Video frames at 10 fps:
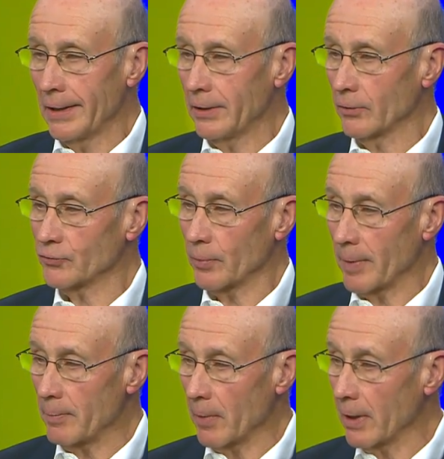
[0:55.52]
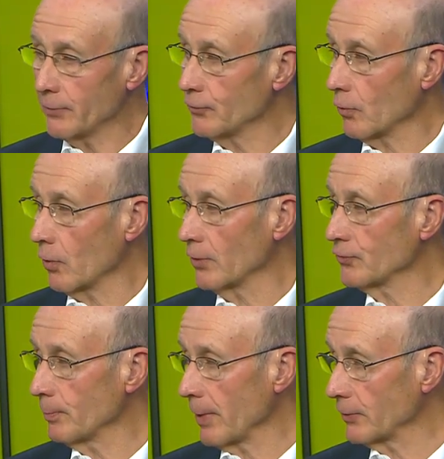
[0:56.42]
you know, so many months or a
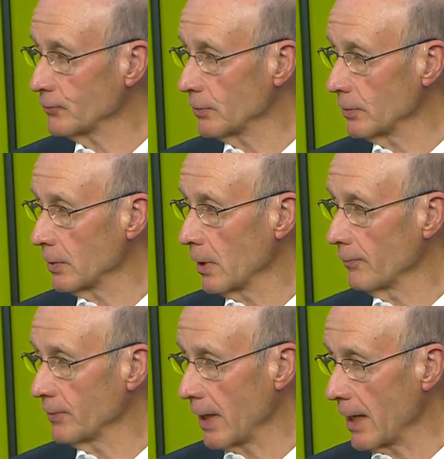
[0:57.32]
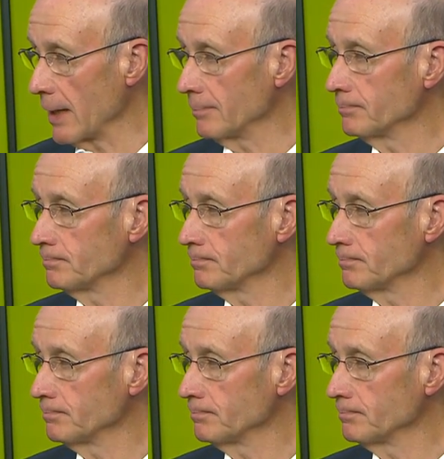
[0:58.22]
semester of mm -hmm. time.